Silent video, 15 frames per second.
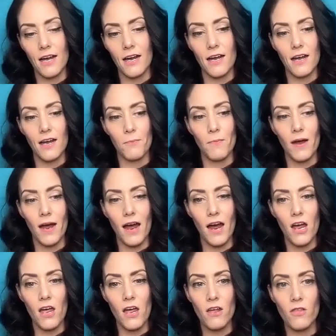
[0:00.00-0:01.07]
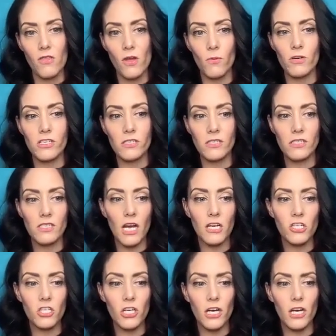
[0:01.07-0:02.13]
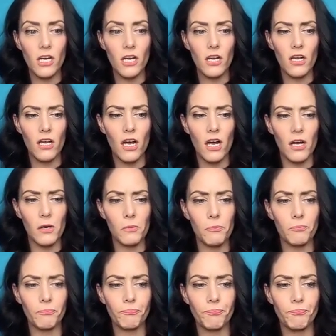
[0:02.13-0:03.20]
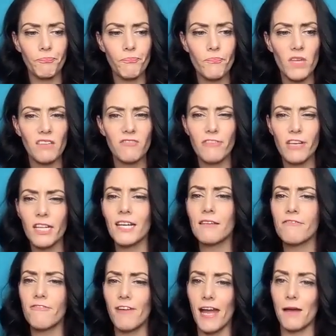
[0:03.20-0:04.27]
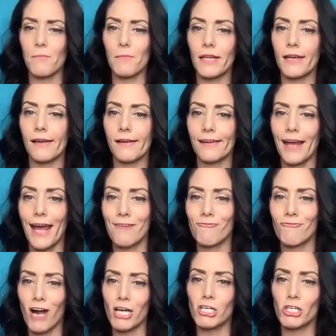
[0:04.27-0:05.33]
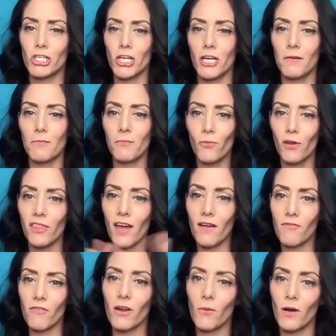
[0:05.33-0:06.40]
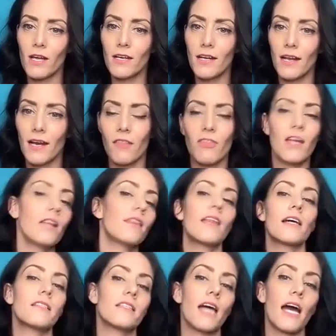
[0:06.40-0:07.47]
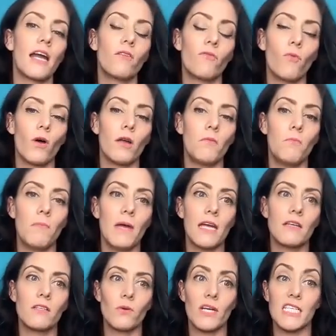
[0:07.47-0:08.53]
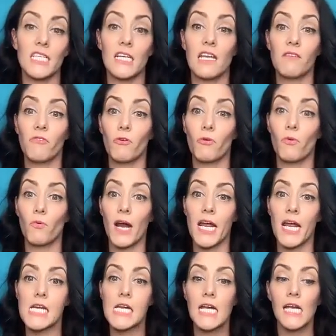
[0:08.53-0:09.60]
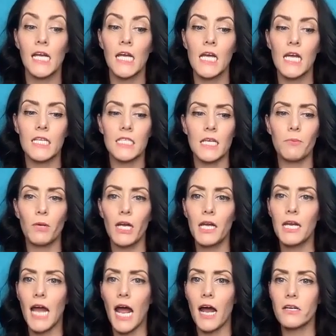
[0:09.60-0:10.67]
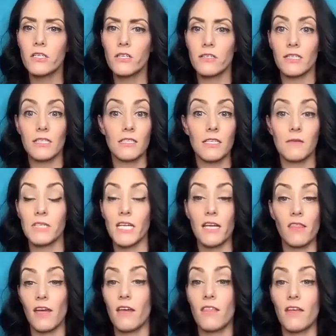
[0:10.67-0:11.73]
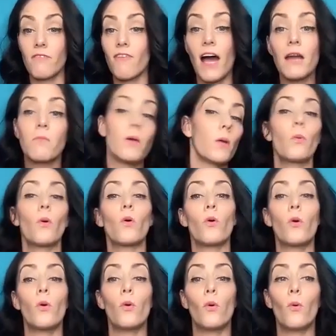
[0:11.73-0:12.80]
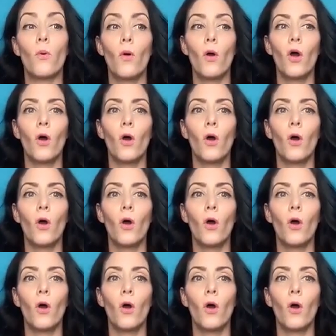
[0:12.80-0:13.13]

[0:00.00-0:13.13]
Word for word: Um, there was such a um, feeling of family and friendship with everyone. And I think mm-hmm. that's kind of what makes Resident Evil great is they bring in actors. It seems like they they find people who